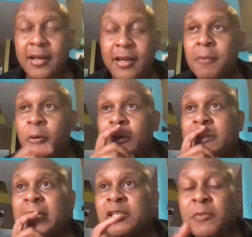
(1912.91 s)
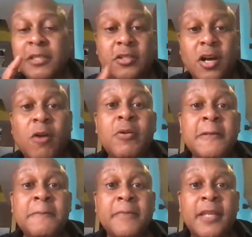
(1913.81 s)
But what keeps me
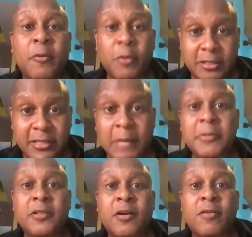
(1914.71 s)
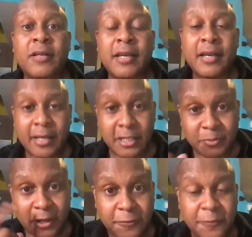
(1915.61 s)
going and what has kept me going is
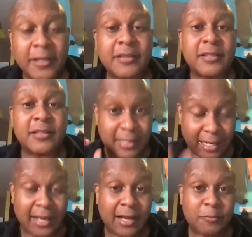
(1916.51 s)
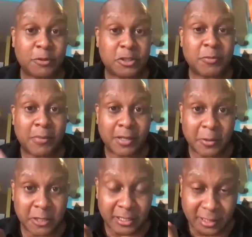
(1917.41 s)
my faith in God, which my
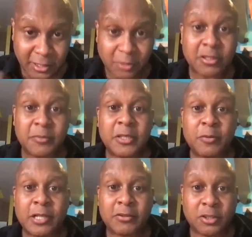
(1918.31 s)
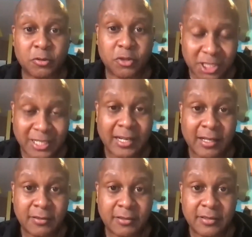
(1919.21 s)
mother instilled in me when I was a little
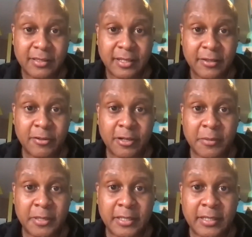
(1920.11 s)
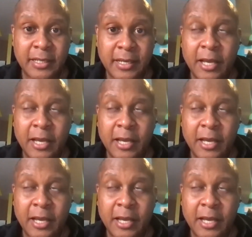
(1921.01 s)
child. You know what I mean?